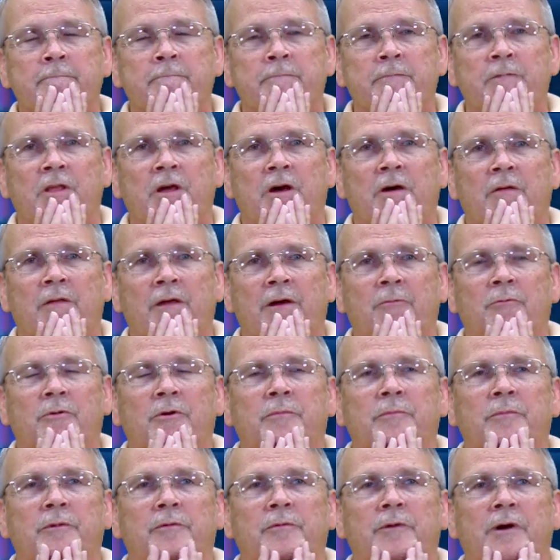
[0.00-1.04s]
No, that
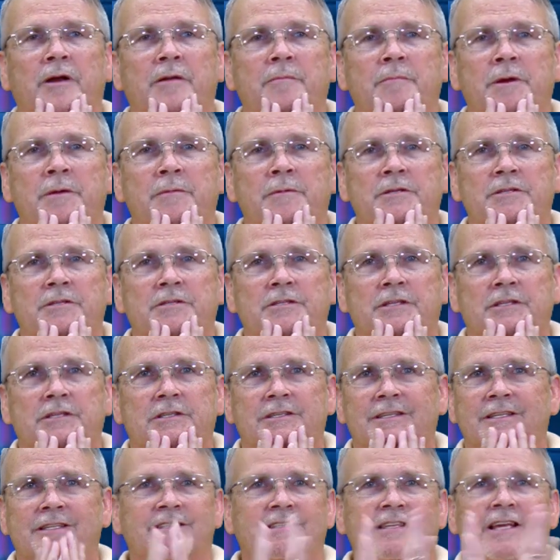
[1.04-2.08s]
wouldn't be right. Maybe it's
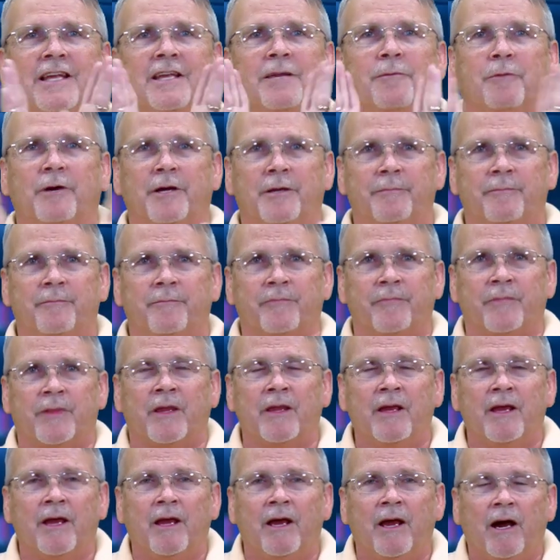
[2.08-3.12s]
16ths. Anyway,
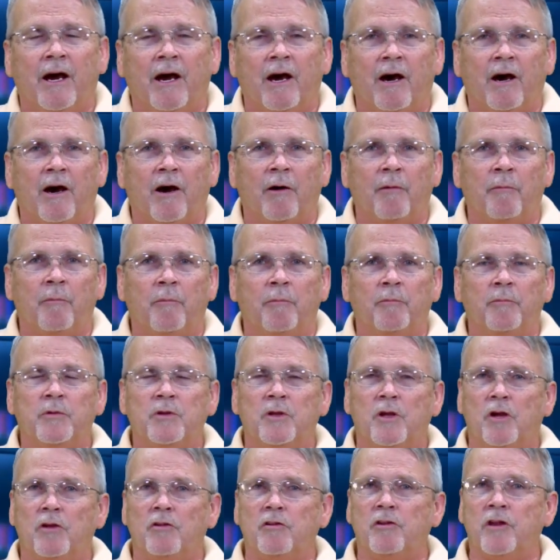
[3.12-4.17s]

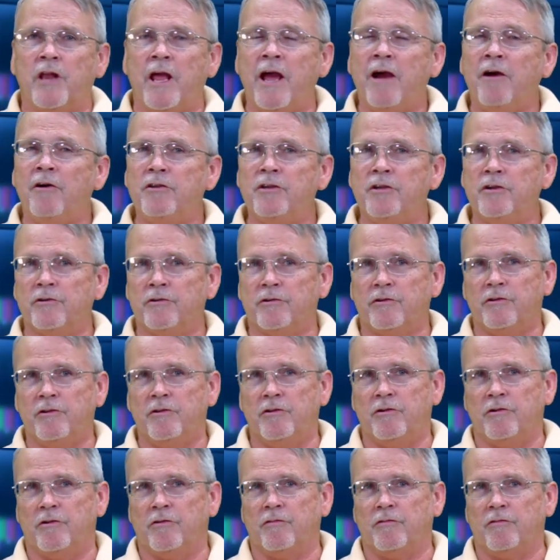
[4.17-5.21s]
now
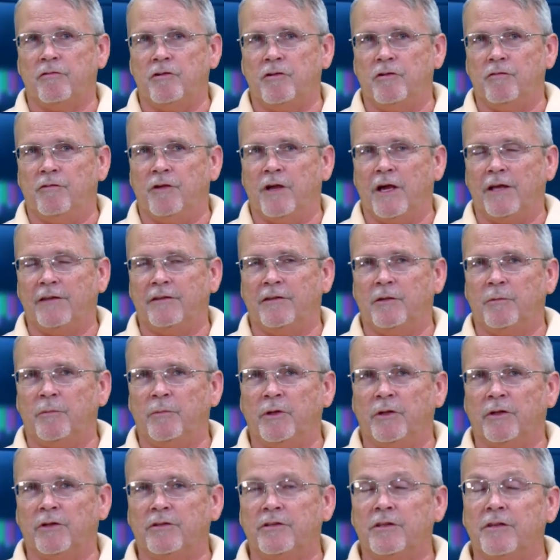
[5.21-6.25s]
you've got the
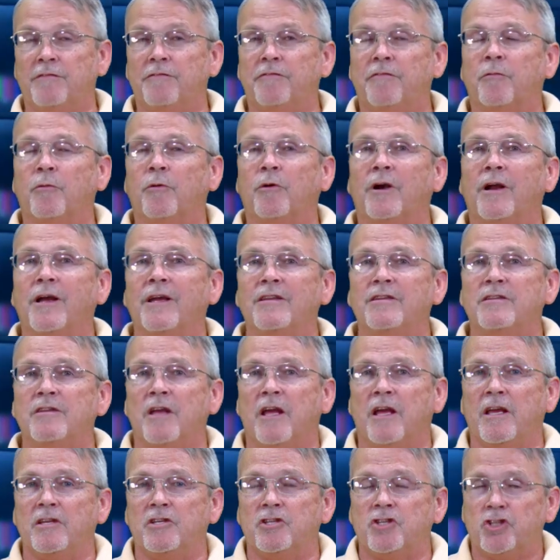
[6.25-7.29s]
ability for a
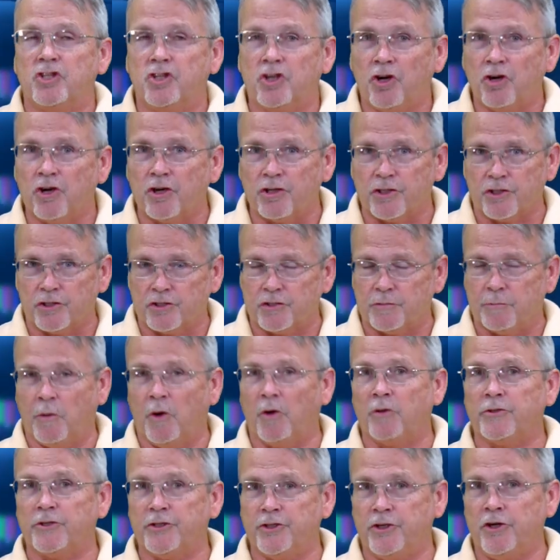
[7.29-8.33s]

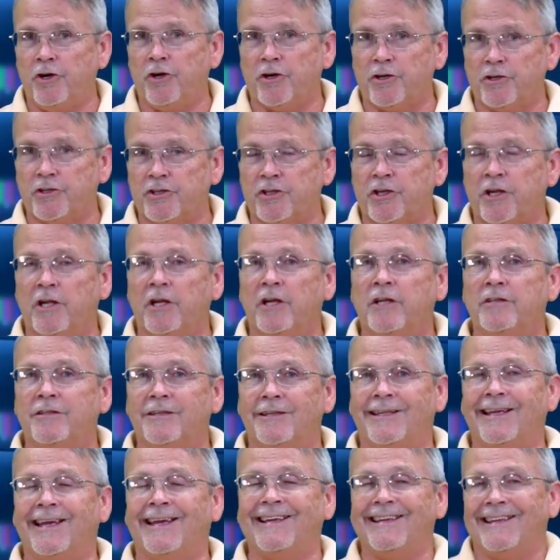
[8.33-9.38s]
small church, to
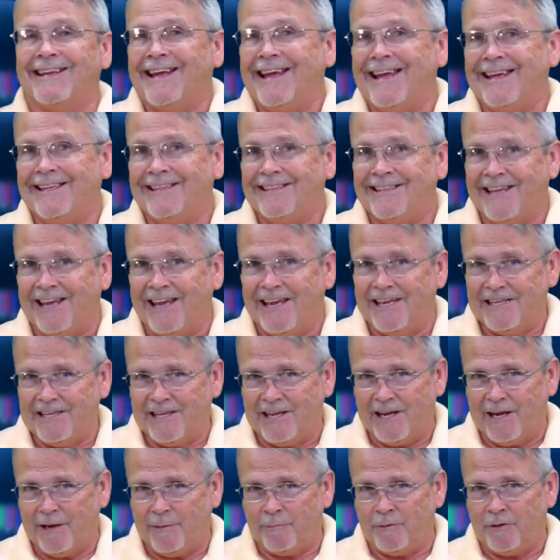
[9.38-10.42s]
take an 8K
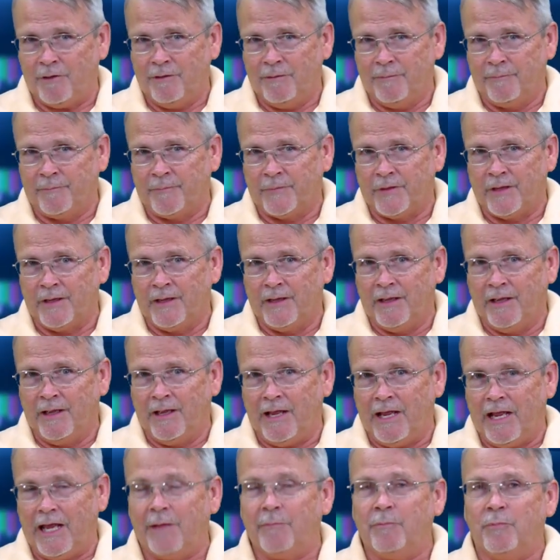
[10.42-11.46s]
camera
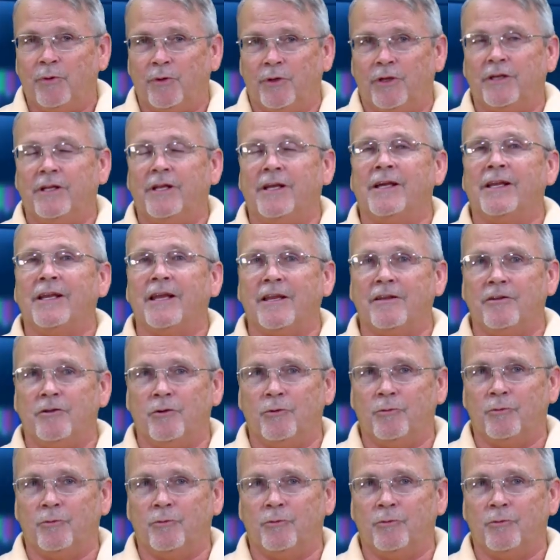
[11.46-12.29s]
and put it in and do